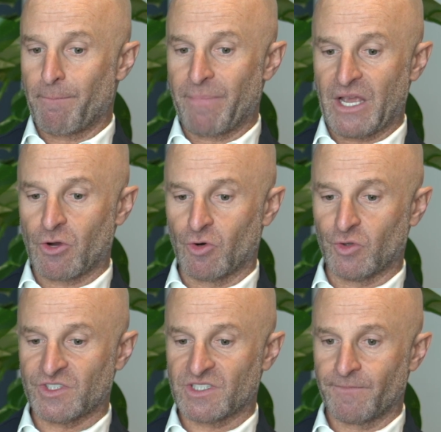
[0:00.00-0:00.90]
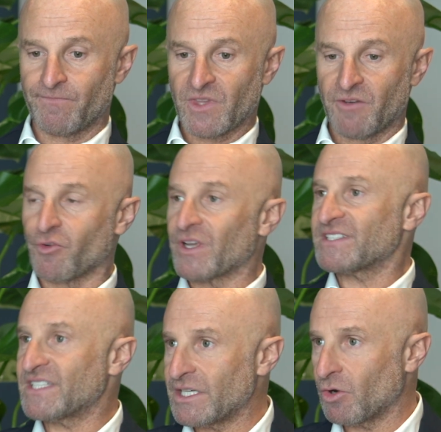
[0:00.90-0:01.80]
because for a
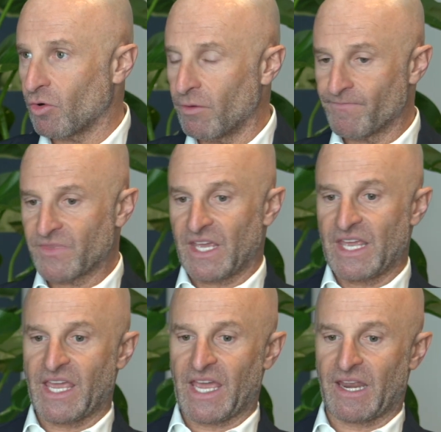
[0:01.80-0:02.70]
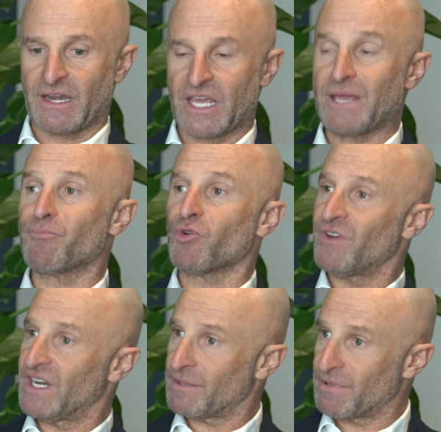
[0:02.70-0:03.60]
CEO, he can improve
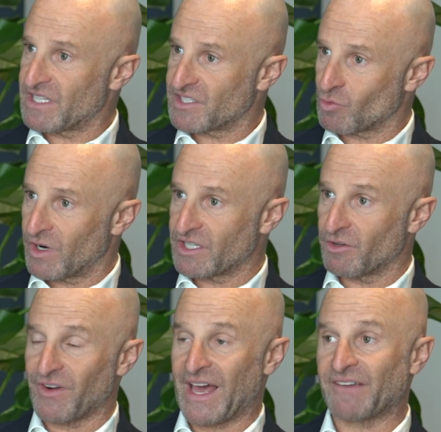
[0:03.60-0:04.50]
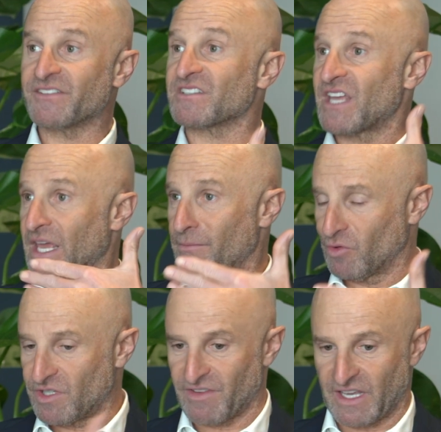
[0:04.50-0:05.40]
a little bit his quality of life, staying
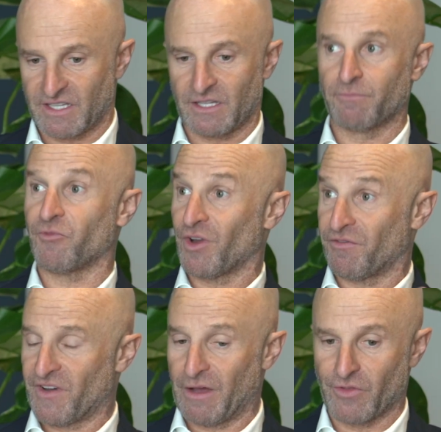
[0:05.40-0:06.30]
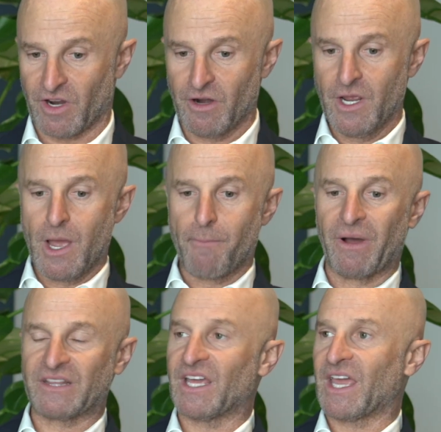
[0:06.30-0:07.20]
motivated for a founder,
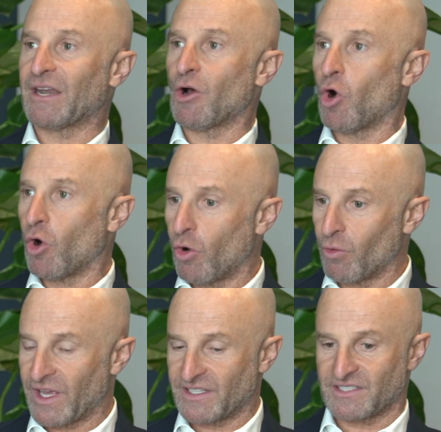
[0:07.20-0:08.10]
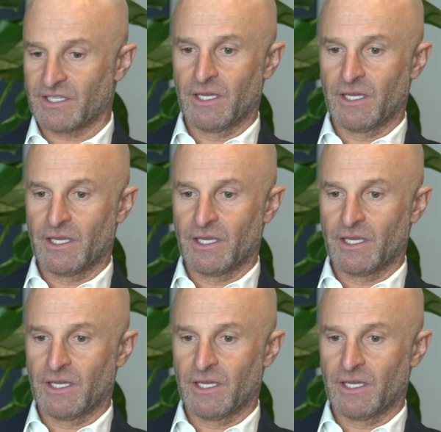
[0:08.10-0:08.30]
but he can always